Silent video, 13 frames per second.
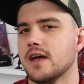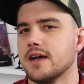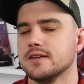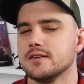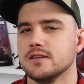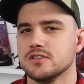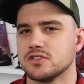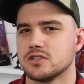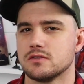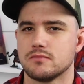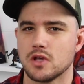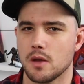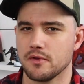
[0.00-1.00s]
that is
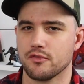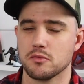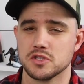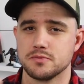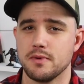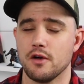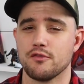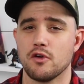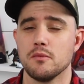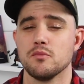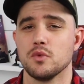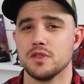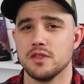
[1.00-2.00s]
coming from a spell
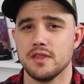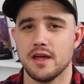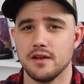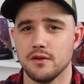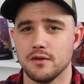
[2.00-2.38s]
from within that